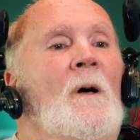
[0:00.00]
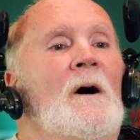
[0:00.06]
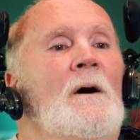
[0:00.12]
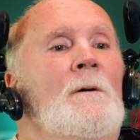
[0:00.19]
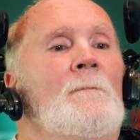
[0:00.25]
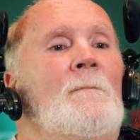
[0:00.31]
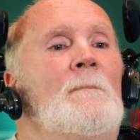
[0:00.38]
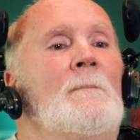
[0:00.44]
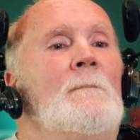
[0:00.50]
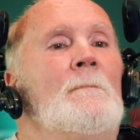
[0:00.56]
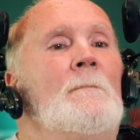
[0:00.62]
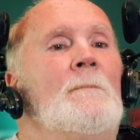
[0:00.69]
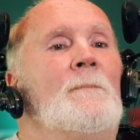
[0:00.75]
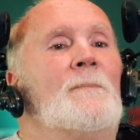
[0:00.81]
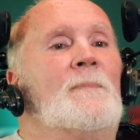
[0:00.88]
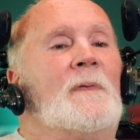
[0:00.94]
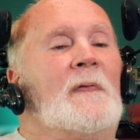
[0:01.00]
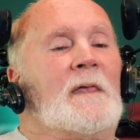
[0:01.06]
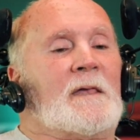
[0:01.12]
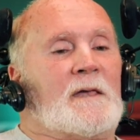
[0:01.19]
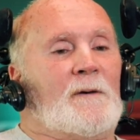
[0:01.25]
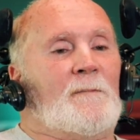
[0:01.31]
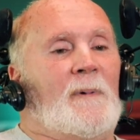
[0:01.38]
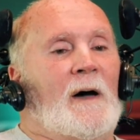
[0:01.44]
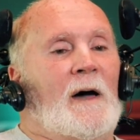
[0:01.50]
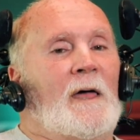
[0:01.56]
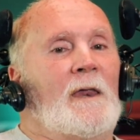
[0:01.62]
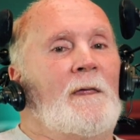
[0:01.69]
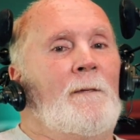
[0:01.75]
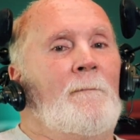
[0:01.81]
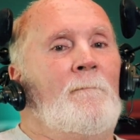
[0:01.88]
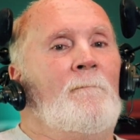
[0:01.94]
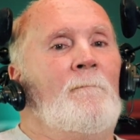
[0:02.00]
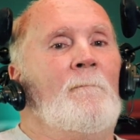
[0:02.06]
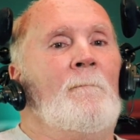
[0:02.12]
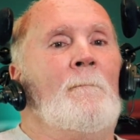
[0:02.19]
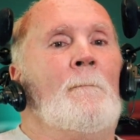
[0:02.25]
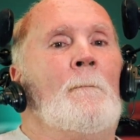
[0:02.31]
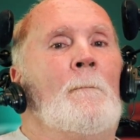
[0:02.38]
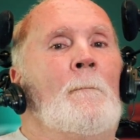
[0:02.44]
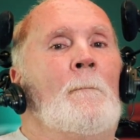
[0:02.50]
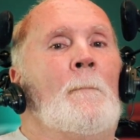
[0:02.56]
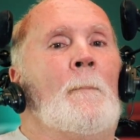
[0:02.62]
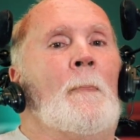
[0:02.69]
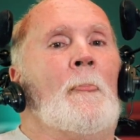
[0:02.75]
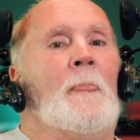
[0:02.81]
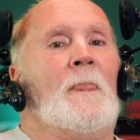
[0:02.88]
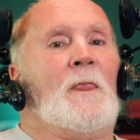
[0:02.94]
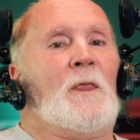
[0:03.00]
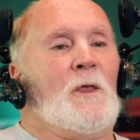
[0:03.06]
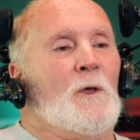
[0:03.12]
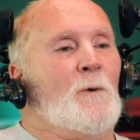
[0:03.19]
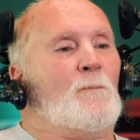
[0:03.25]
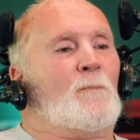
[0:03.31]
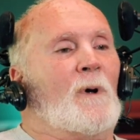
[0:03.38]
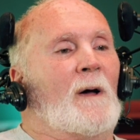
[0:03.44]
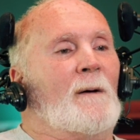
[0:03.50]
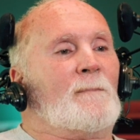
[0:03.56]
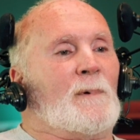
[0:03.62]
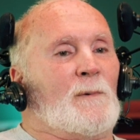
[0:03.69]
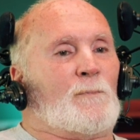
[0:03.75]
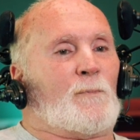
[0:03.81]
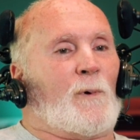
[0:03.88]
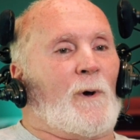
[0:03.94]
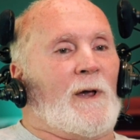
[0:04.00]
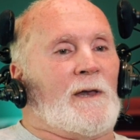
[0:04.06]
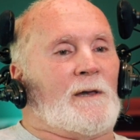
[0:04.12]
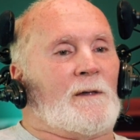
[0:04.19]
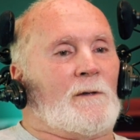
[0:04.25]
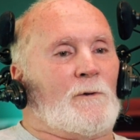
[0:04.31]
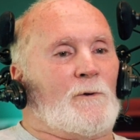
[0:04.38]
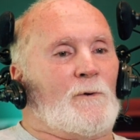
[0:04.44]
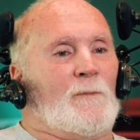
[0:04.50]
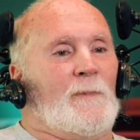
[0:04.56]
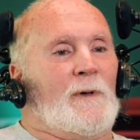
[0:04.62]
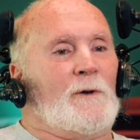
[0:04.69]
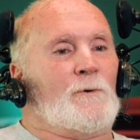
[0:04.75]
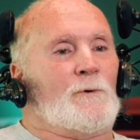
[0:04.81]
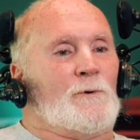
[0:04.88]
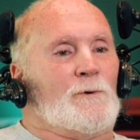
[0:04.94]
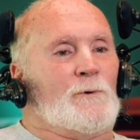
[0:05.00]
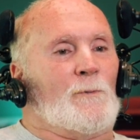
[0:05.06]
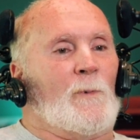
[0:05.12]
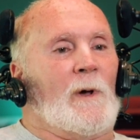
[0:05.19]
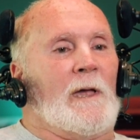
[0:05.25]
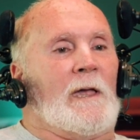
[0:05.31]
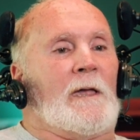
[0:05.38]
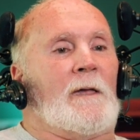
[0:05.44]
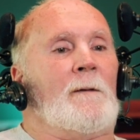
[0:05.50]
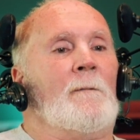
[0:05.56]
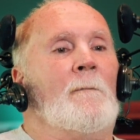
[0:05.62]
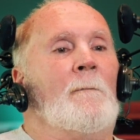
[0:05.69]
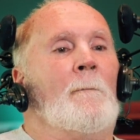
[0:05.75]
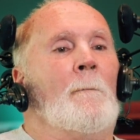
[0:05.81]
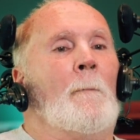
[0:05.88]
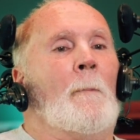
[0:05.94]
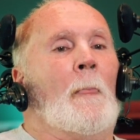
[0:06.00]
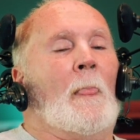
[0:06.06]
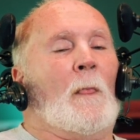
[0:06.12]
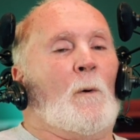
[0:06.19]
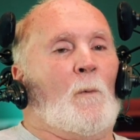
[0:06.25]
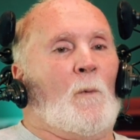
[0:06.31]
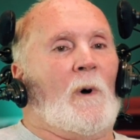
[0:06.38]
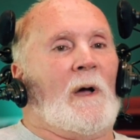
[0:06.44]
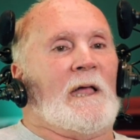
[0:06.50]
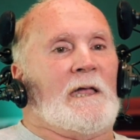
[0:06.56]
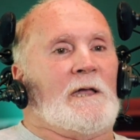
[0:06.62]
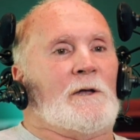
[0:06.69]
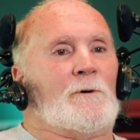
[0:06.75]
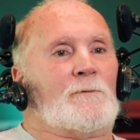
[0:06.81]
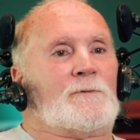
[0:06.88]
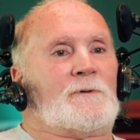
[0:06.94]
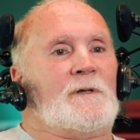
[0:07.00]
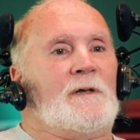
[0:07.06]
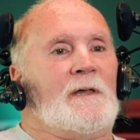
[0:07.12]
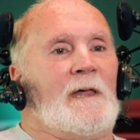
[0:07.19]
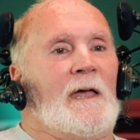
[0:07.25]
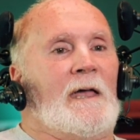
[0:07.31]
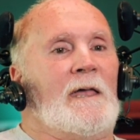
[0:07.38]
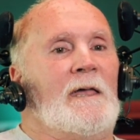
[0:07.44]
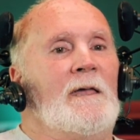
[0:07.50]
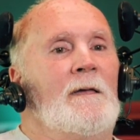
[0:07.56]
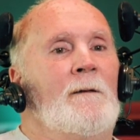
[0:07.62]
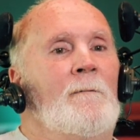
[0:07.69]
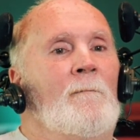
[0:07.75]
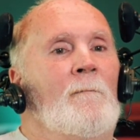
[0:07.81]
Well, think about it. You probably prayed a little bit on your way here today.